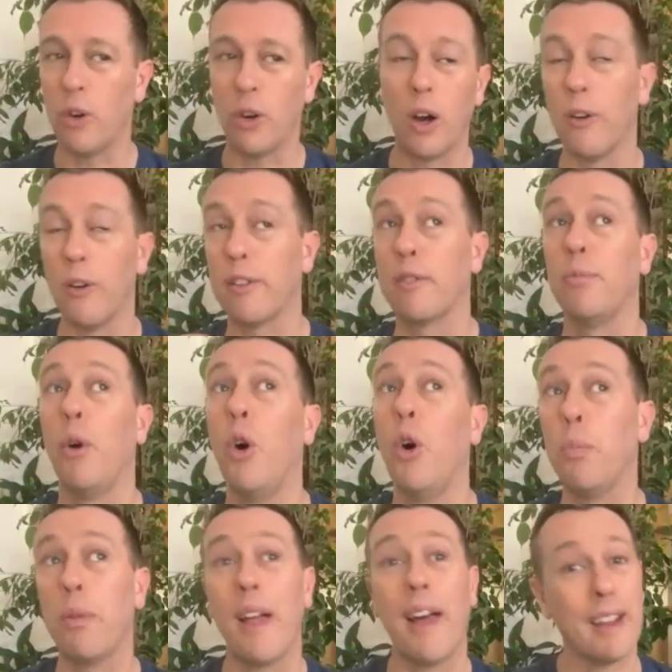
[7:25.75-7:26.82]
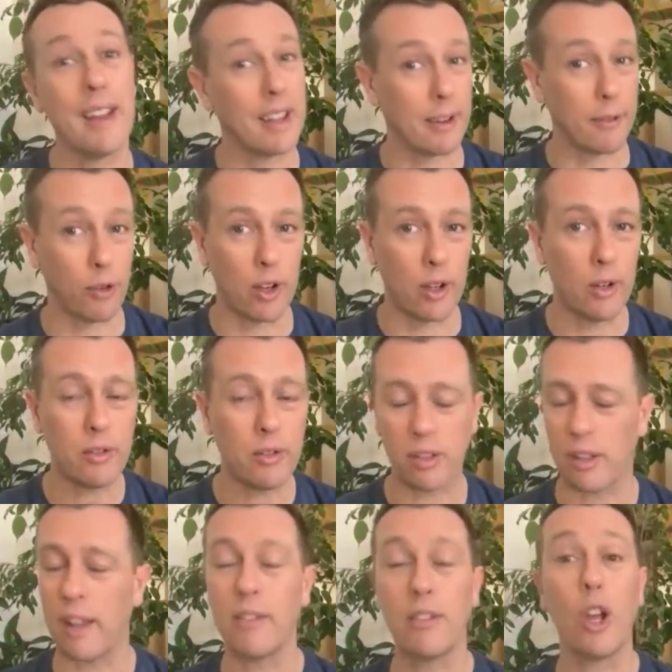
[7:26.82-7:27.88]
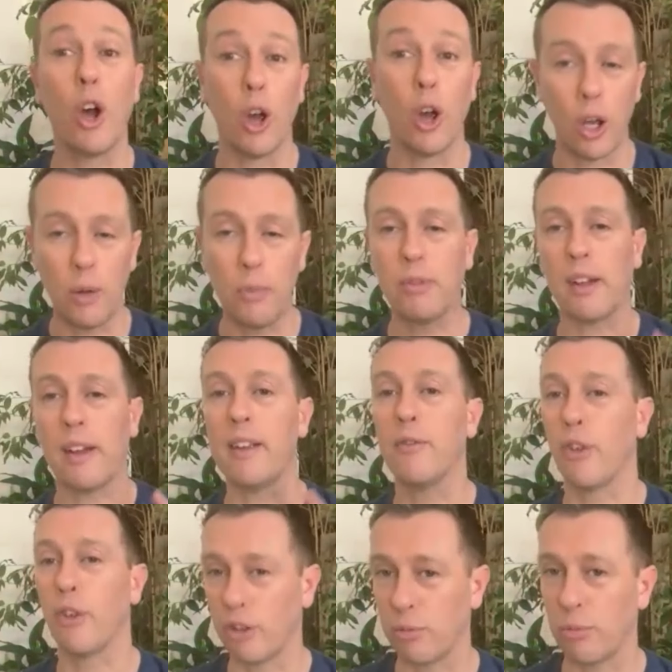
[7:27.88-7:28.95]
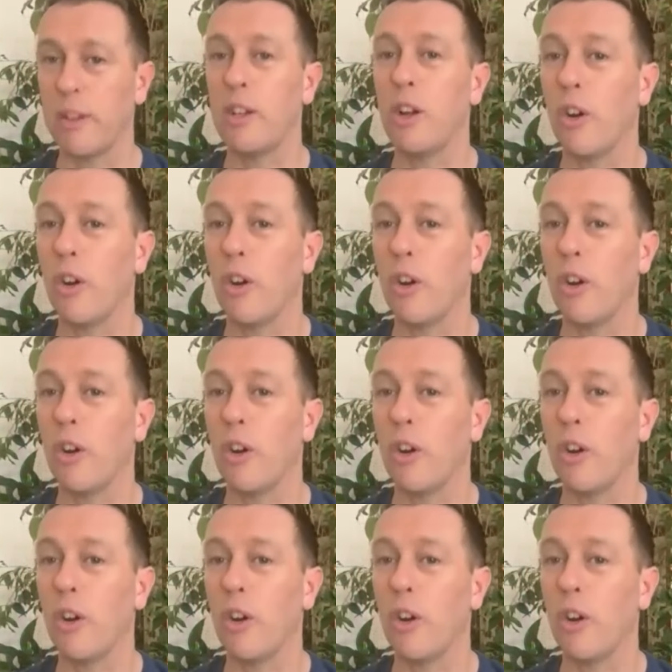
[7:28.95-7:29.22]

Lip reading: or small plant leaf oils, so that's your herbs like your rosemary,